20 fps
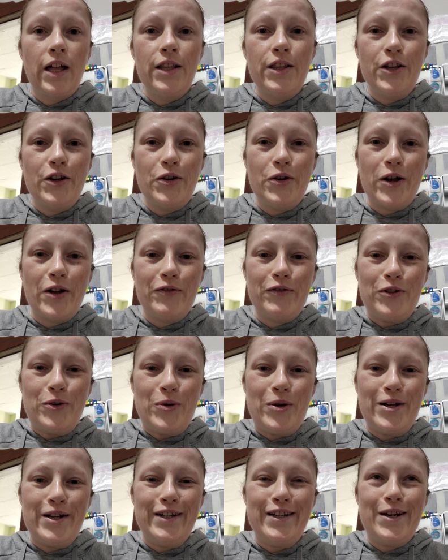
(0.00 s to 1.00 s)
Hello
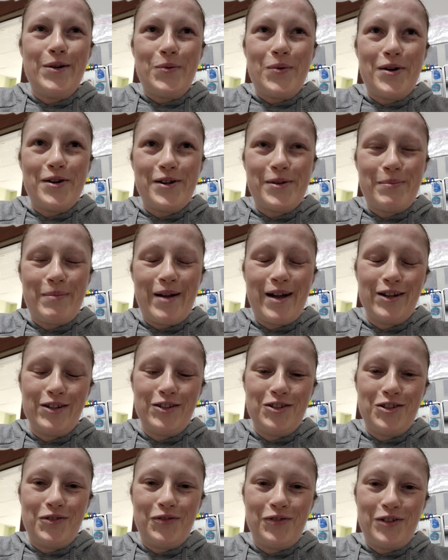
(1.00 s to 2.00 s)
everyone and welcome back
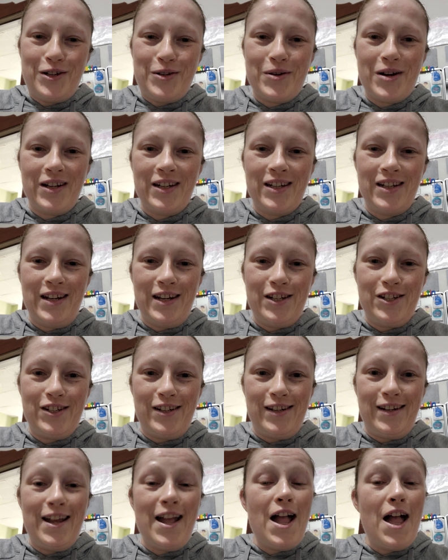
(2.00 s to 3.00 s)
to the
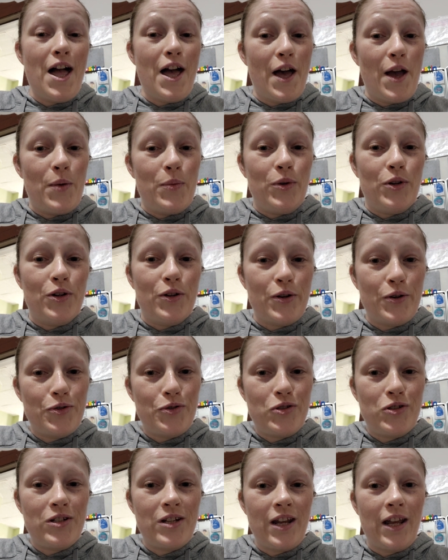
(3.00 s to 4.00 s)
freerockynation. I'm your
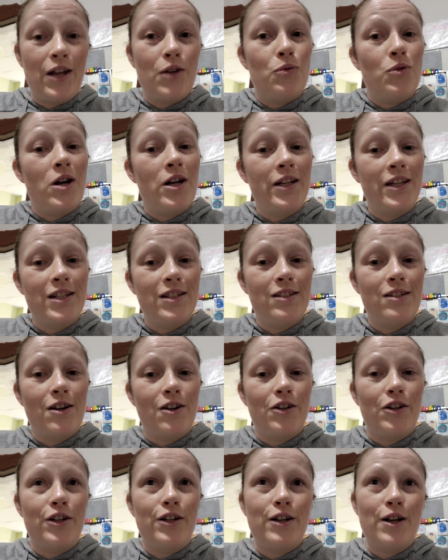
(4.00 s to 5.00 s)
host and Rocky's
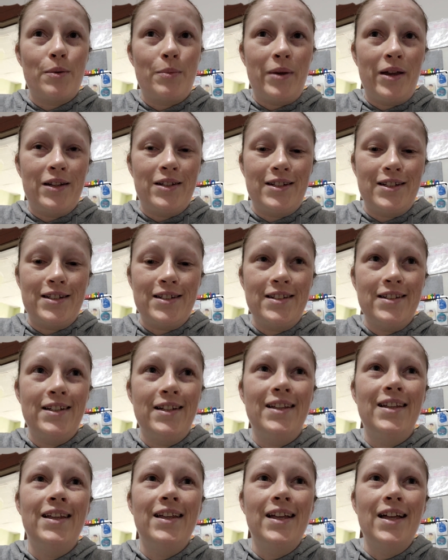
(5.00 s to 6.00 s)
daughter, Amanda.
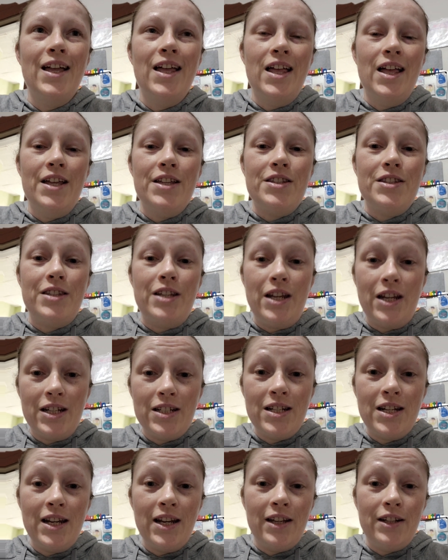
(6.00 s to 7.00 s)
The
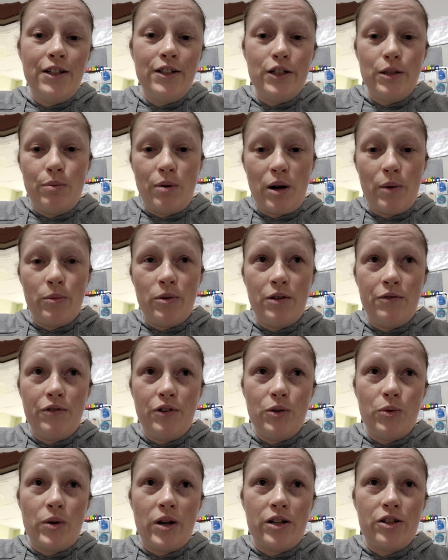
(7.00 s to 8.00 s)
Indiana Department of
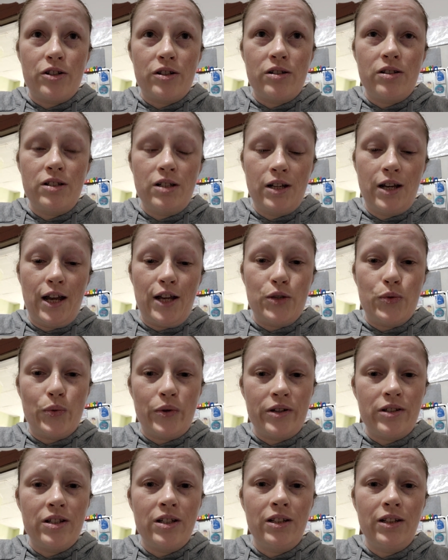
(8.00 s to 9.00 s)
Corrections has
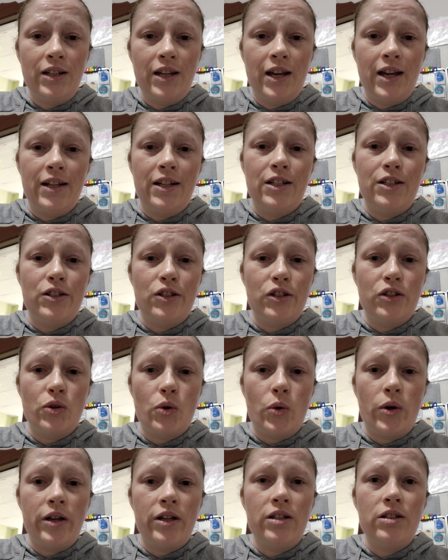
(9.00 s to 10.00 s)
recently added
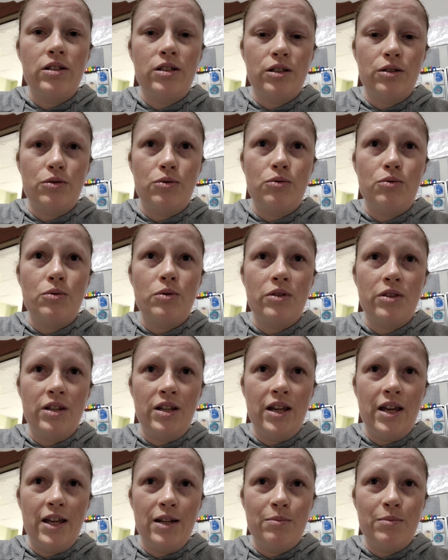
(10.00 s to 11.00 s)
soy to
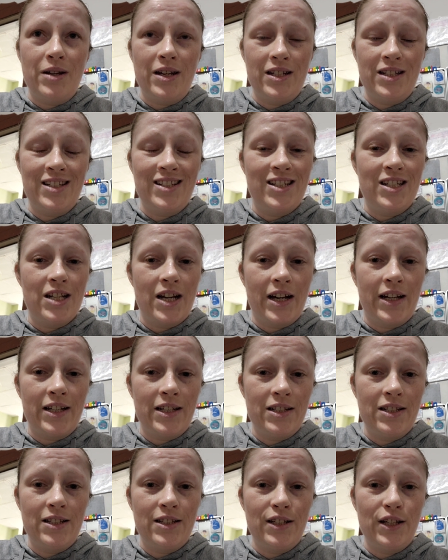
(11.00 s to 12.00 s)
the inmates'
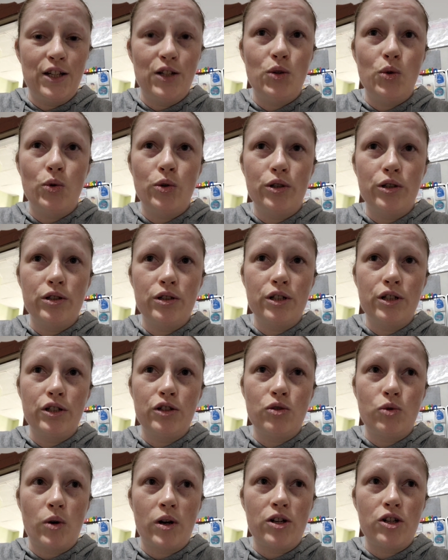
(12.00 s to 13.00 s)
diets in order to
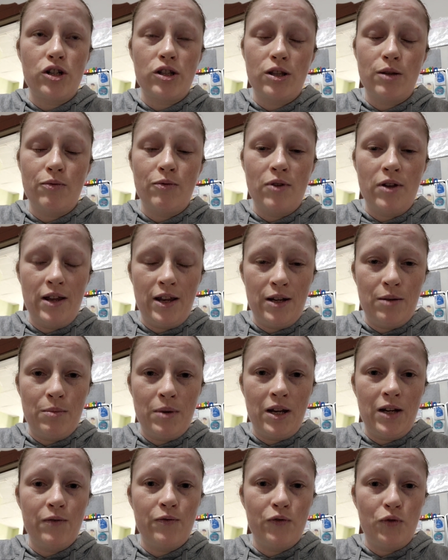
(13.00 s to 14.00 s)
stretch the
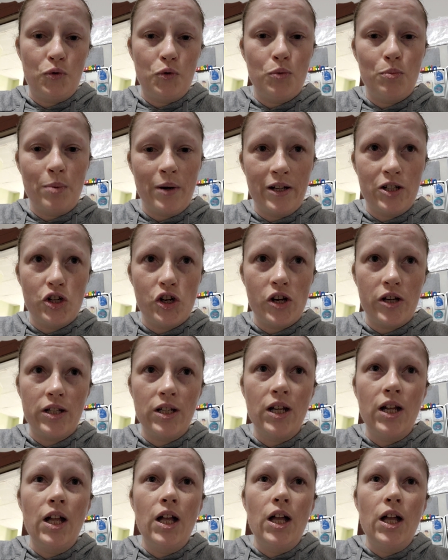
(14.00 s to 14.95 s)
inmate food budget.